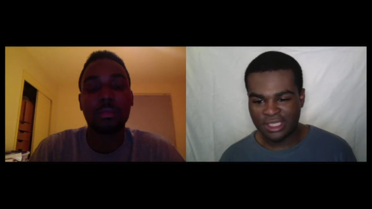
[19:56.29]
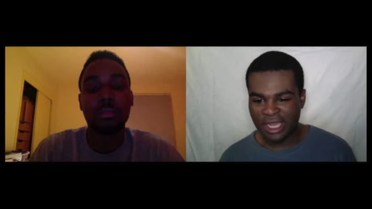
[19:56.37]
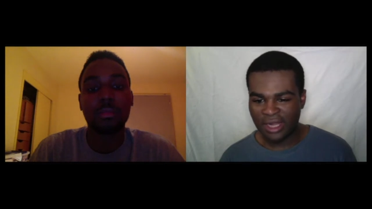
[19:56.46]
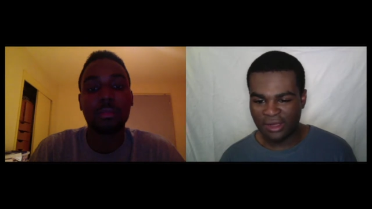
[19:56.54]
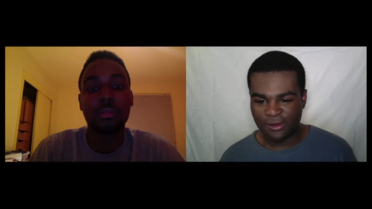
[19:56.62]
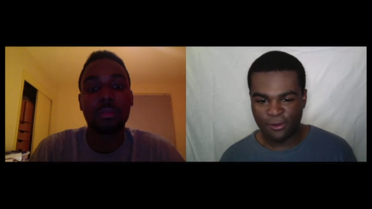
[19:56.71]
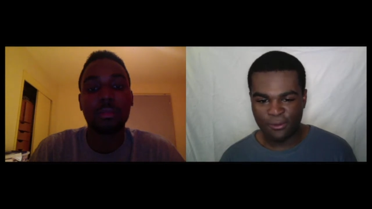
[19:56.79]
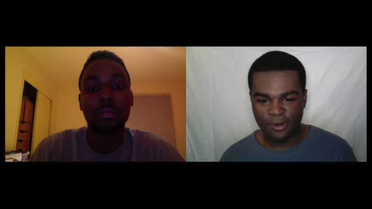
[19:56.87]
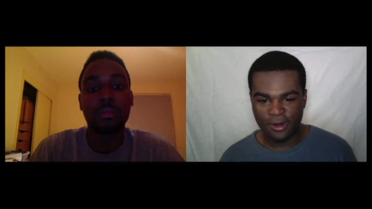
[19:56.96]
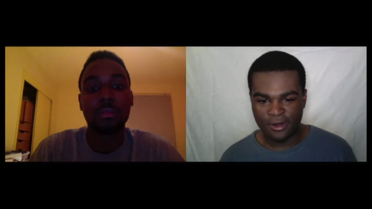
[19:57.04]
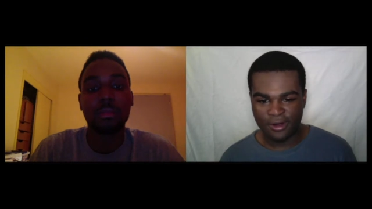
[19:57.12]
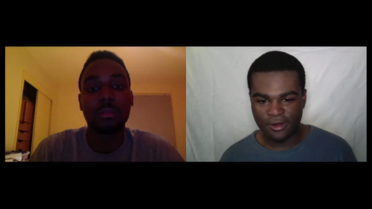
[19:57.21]
Speaker 1: She had a
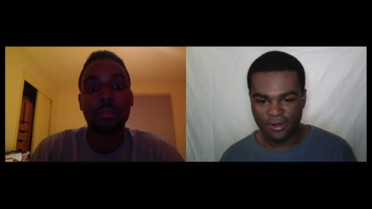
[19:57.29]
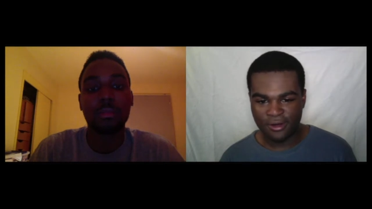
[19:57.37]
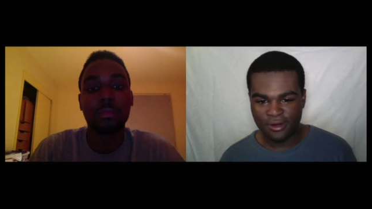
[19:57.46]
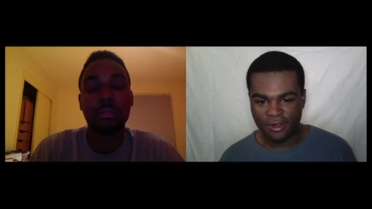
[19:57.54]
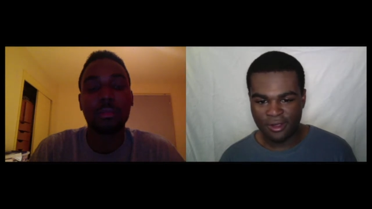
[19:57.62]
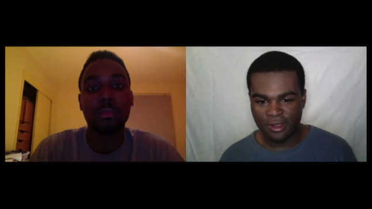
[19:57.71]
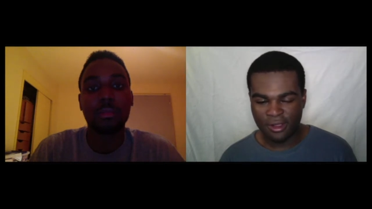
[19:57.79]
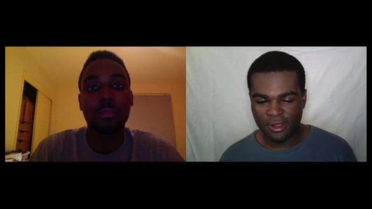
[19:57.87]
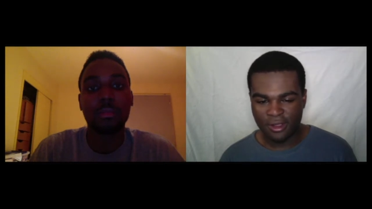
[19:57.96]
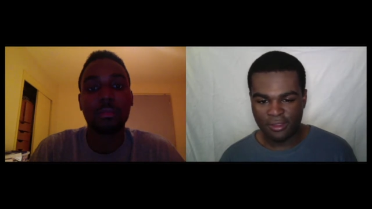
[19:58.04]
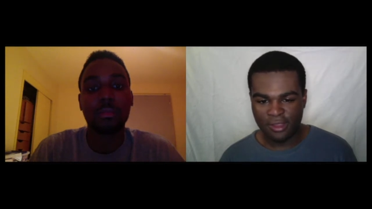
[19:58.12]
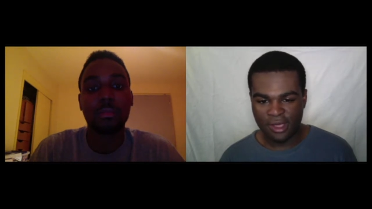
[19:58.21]
coworker
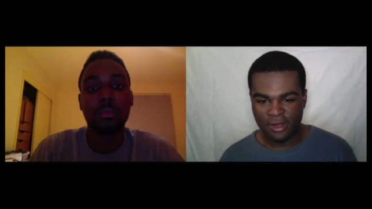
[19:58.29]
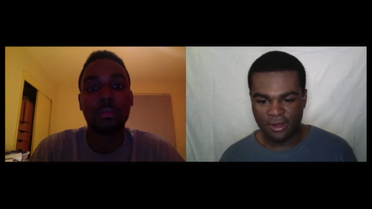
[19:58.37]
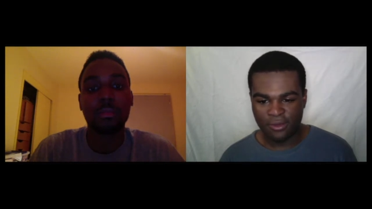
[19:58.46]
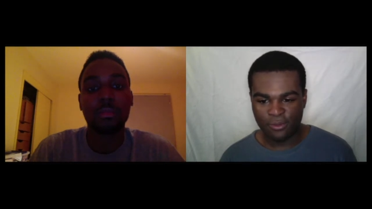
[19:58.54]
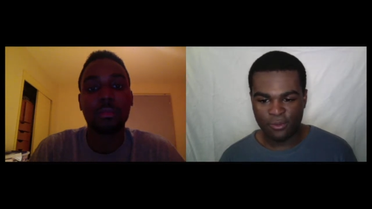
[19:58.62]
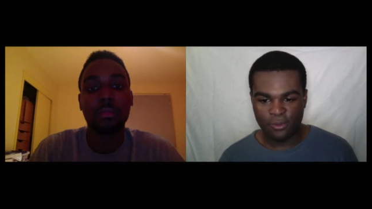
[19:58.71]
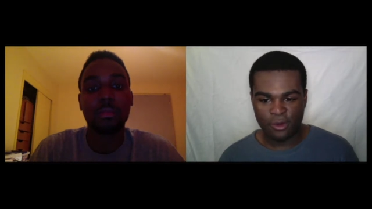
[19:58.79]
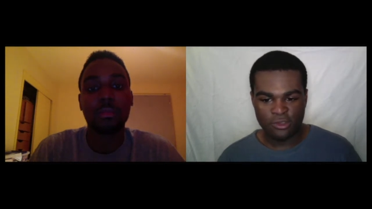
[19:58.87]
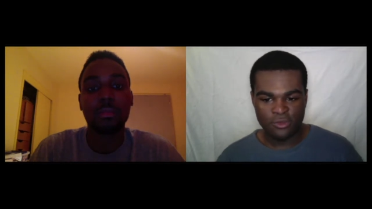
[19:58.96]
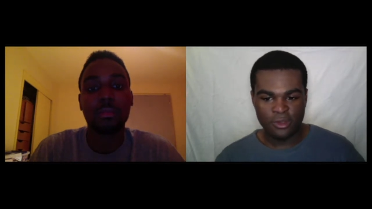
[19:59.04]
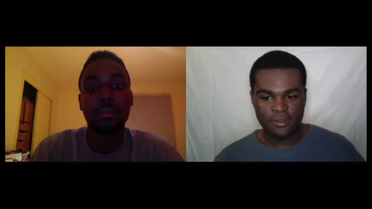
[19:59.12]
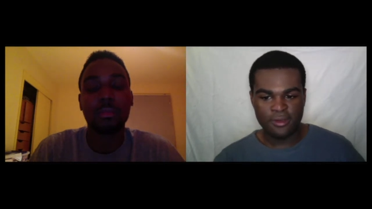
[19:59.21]
that
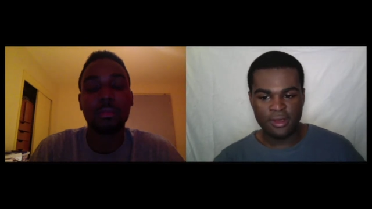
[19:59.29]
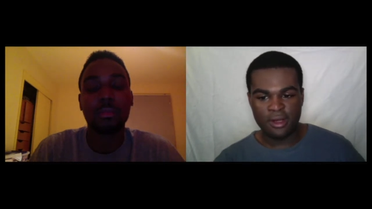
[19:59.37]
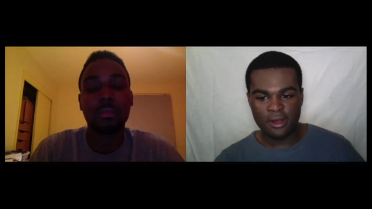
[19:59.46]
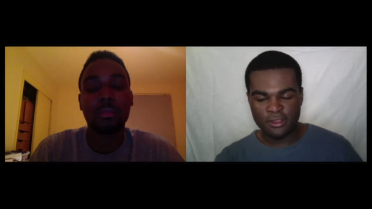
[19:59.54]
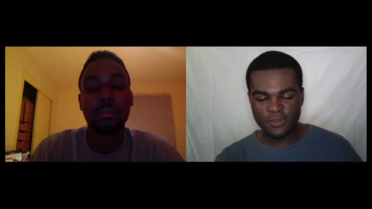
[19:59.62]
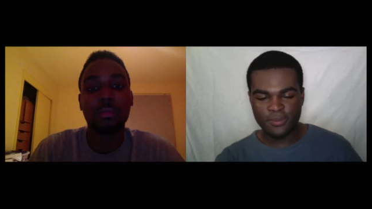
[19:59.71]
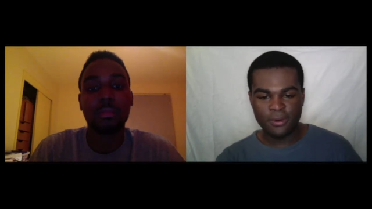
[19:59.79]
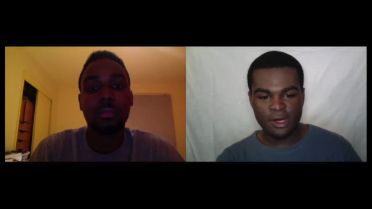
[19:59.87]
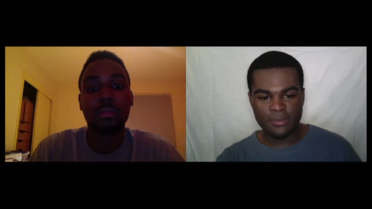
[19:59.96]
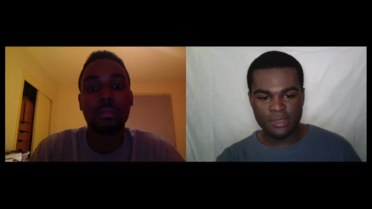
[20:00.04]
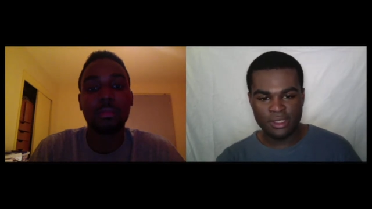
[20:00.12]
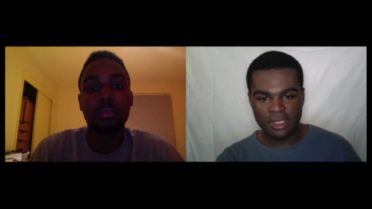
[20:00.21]
worked with her in her
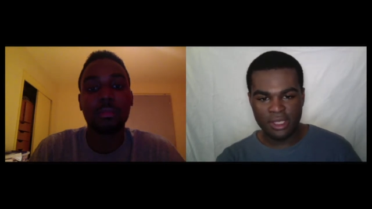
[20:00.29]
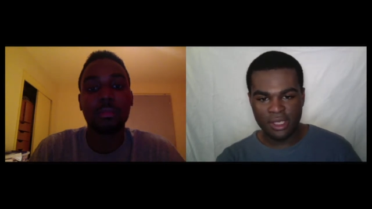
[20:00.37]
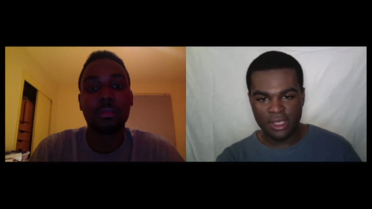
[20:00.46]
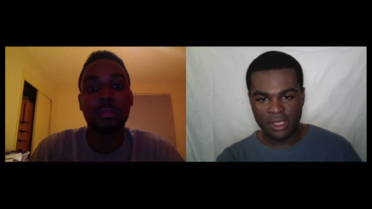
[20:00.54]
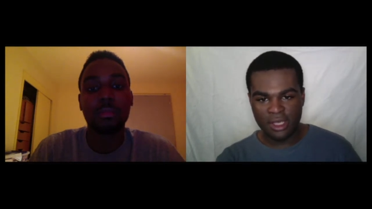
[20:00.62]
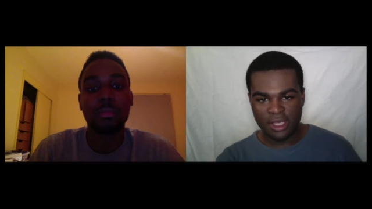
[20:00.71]
department,